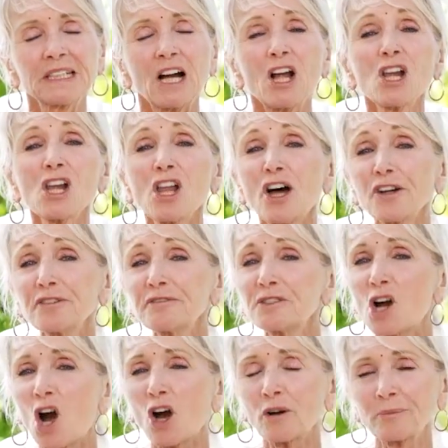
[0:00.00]
a lot of
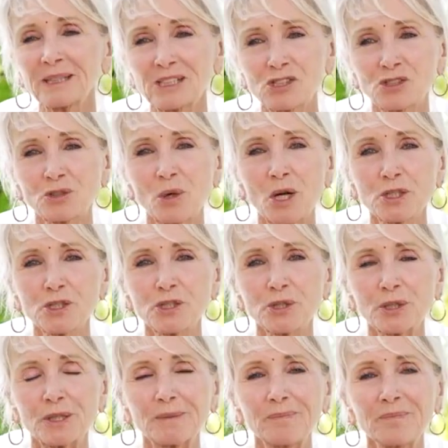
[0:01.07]
karmic
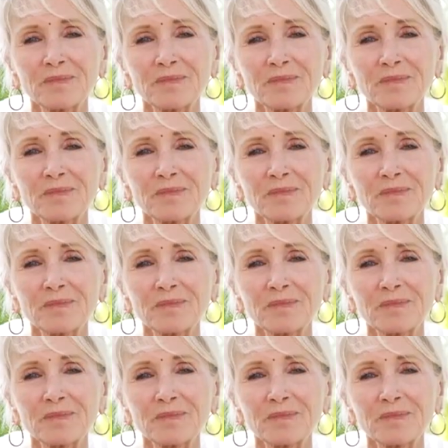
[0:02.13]
structure,